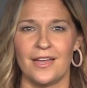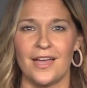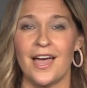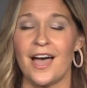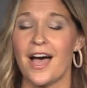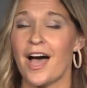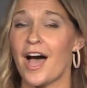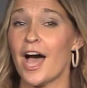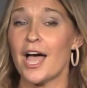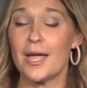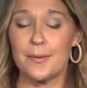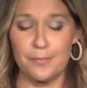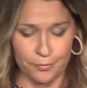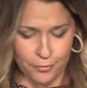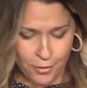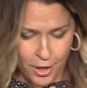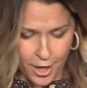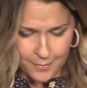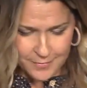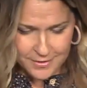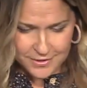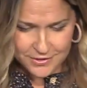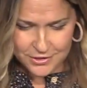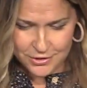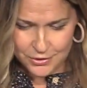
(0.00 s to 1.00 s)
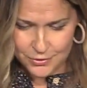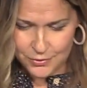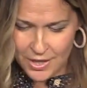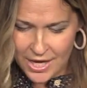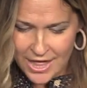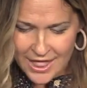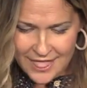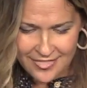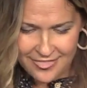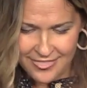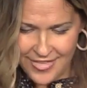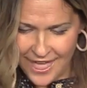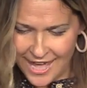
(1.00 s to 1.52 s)
I promise you,
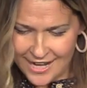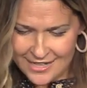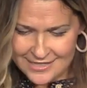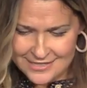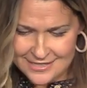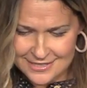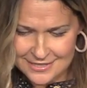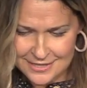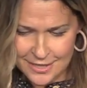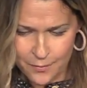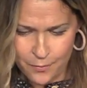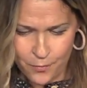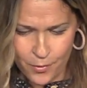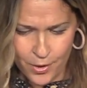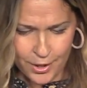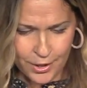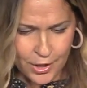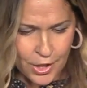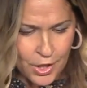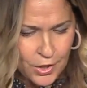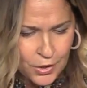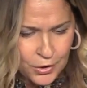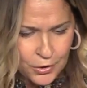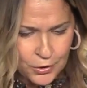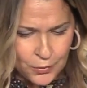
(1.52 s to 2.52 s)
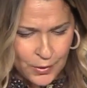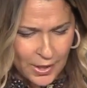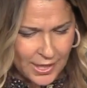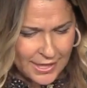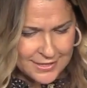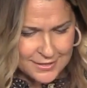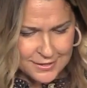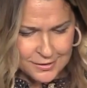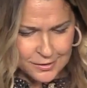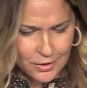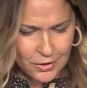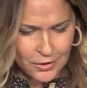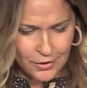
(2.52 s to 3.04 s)
that is someone who
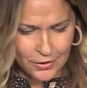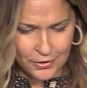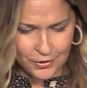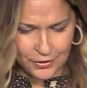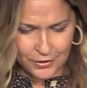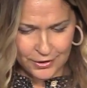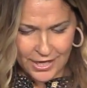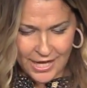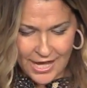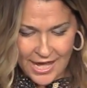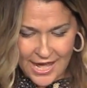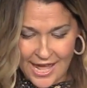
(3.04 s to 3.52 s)
has learned